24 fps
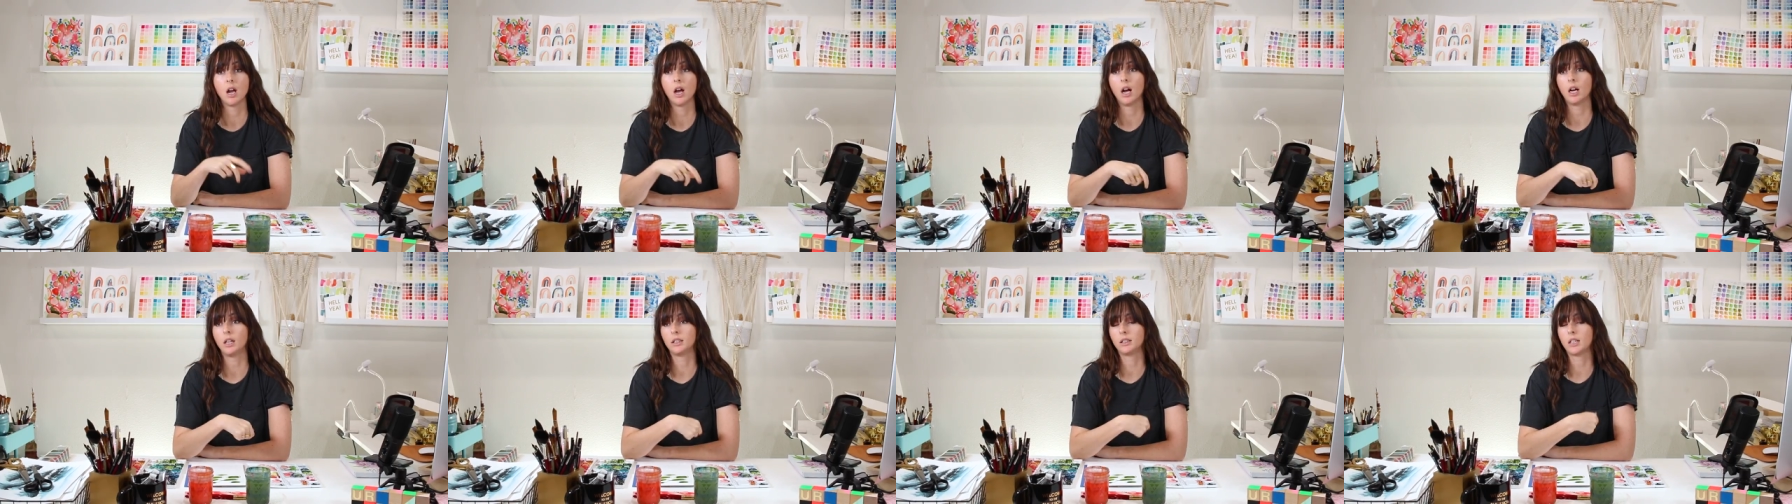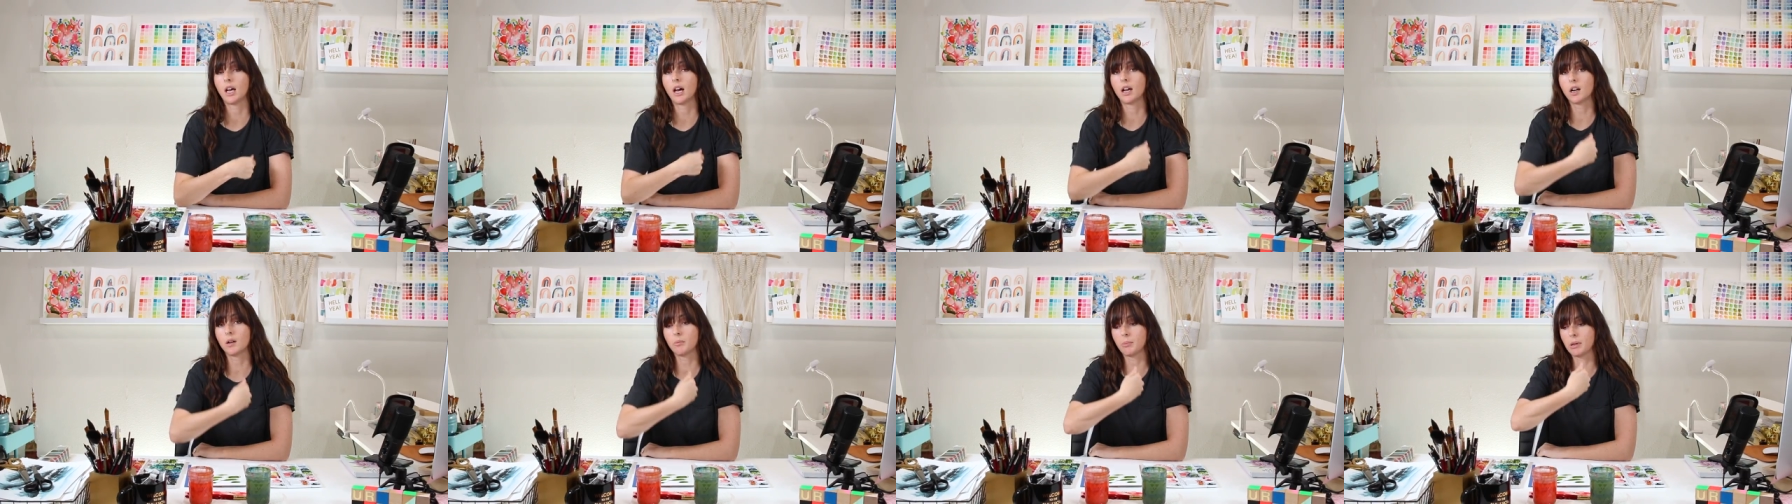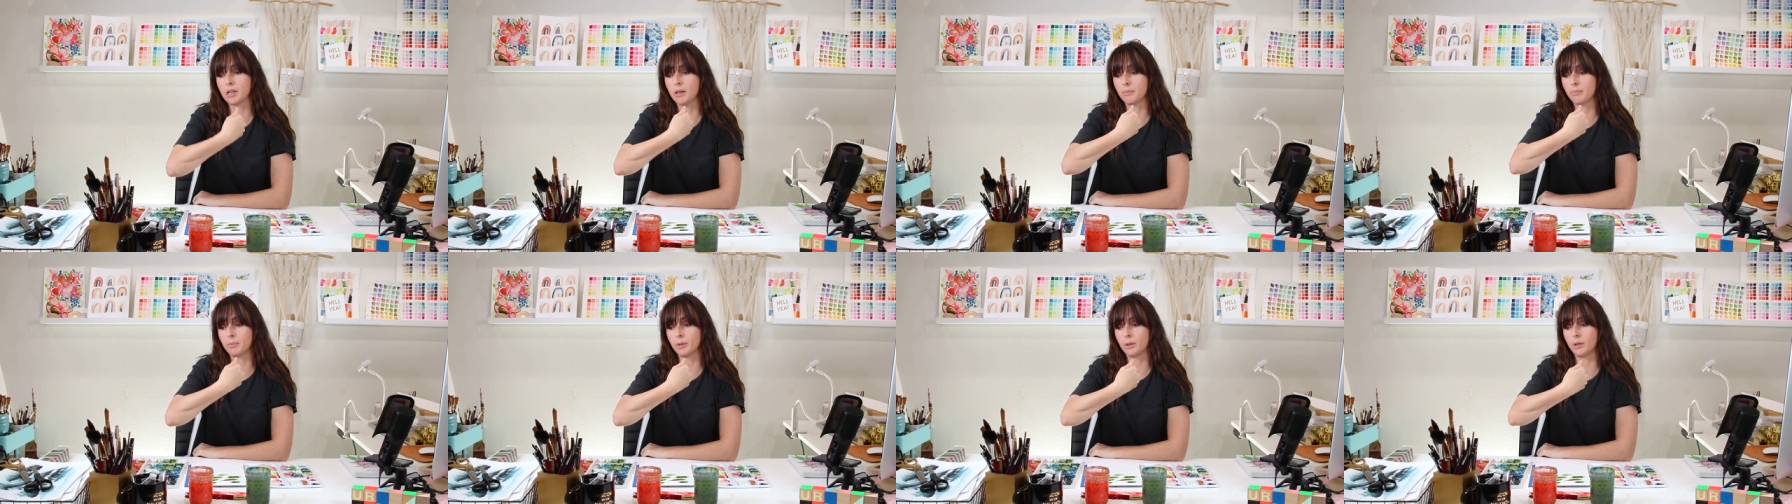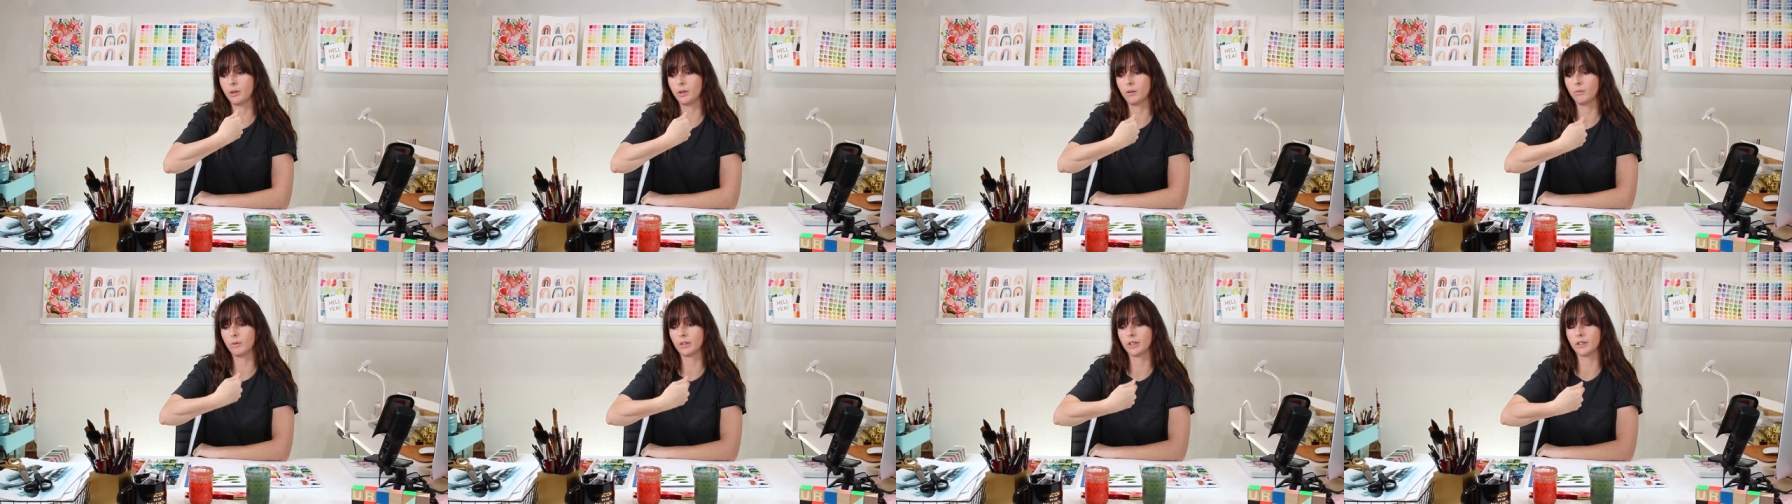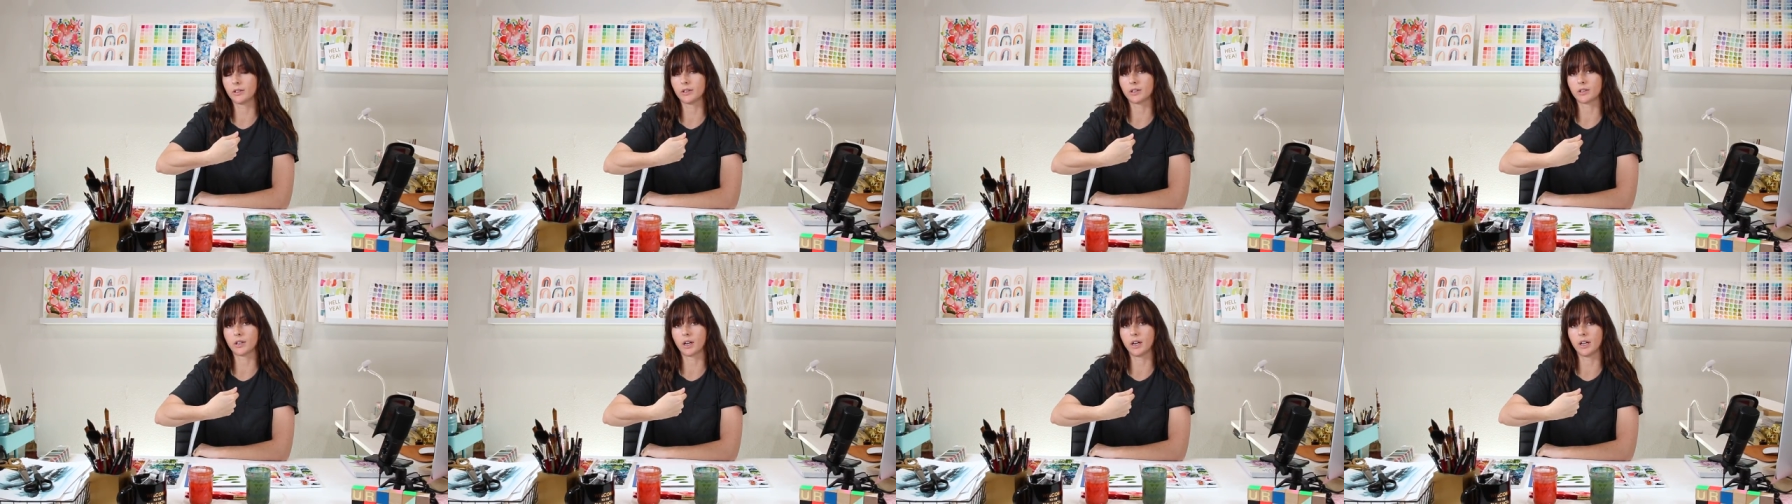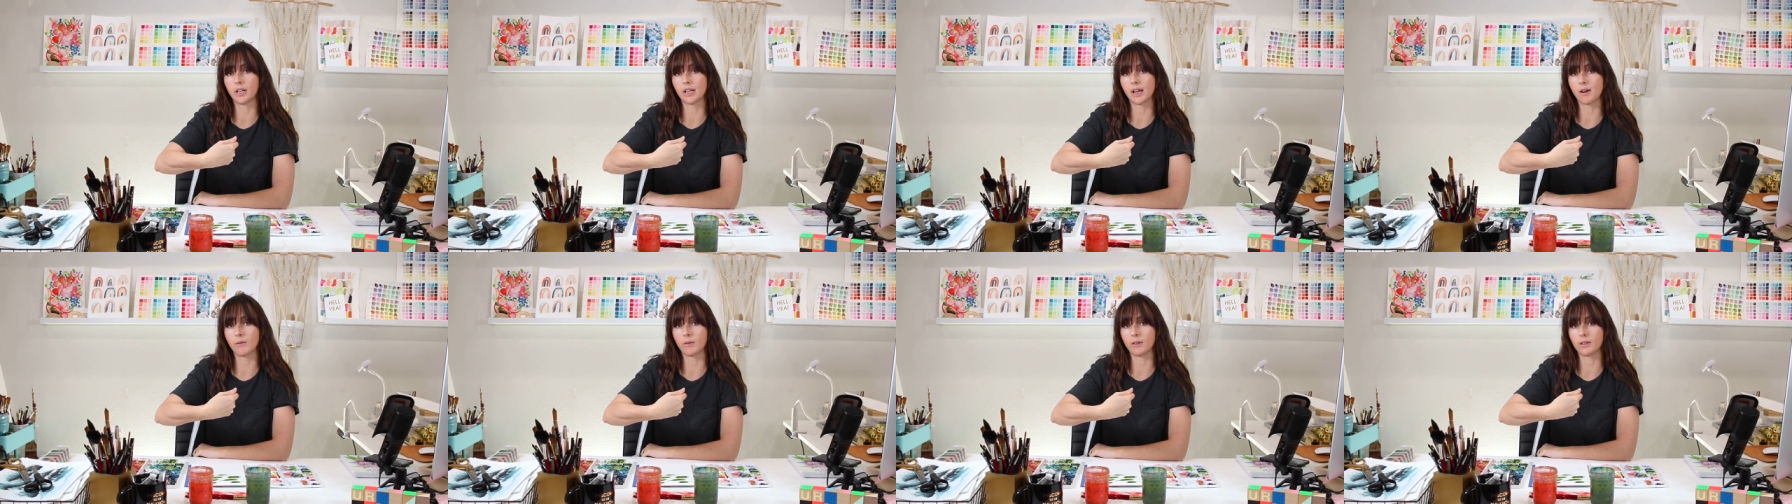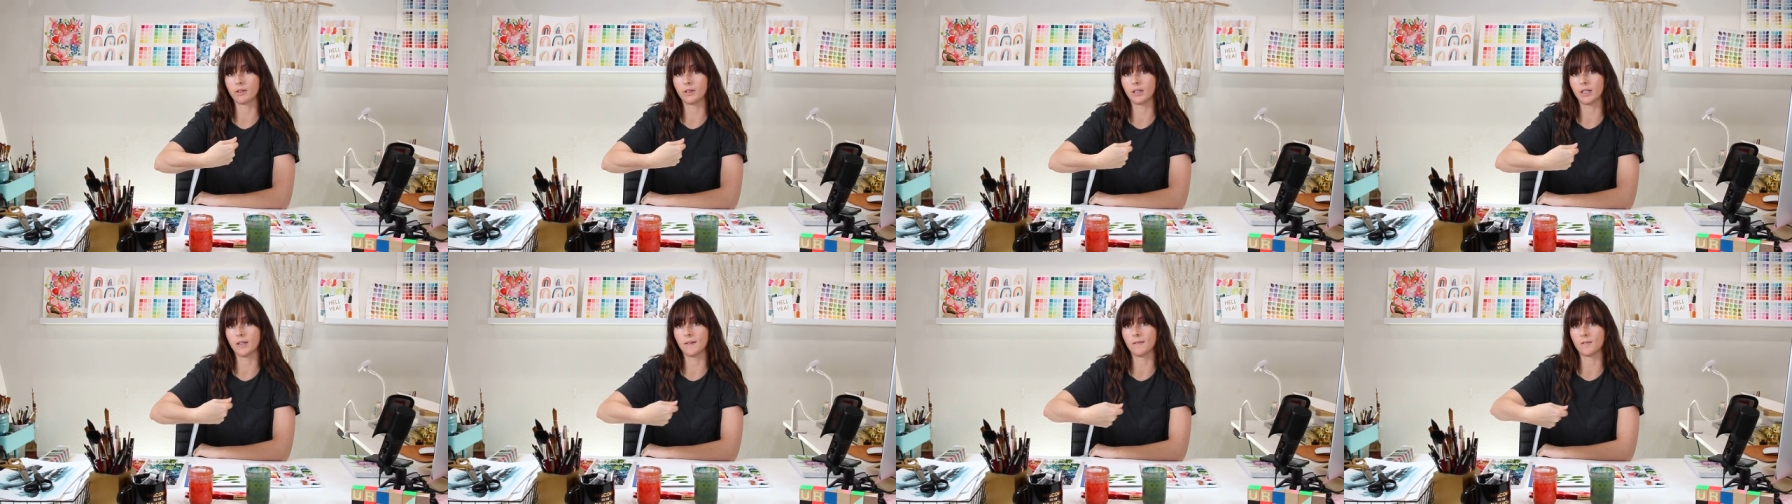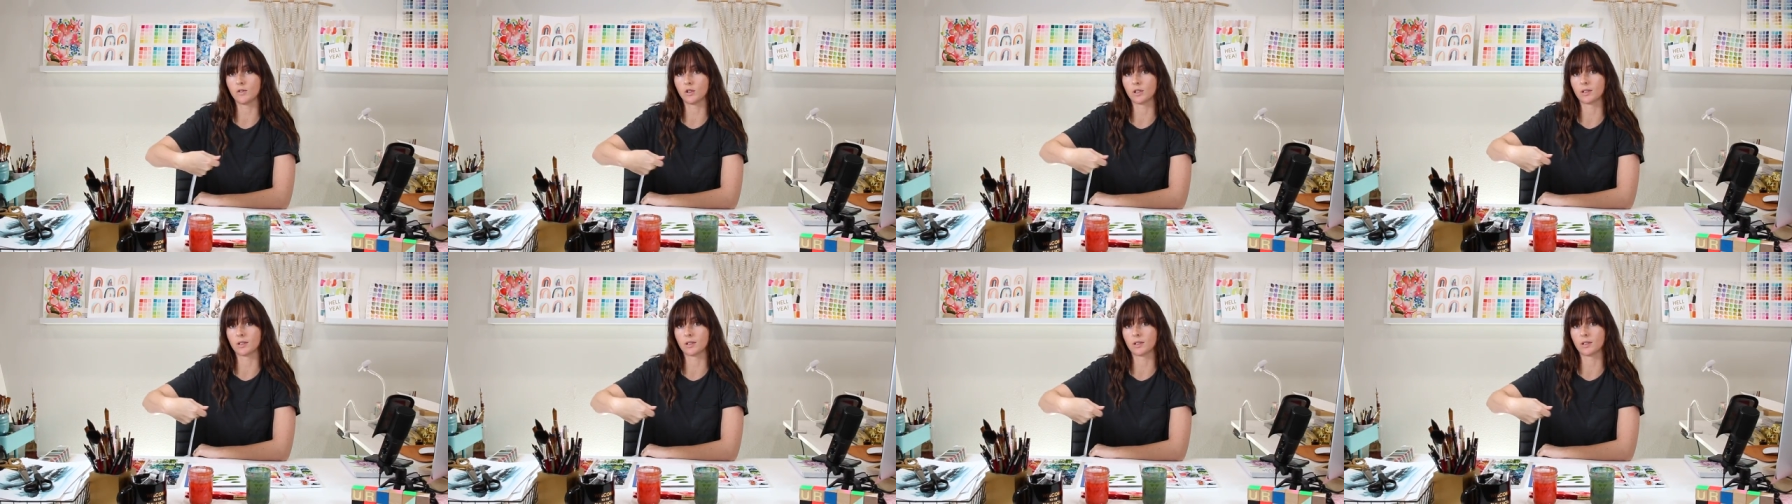A lot of people, when they're starting out with leaves,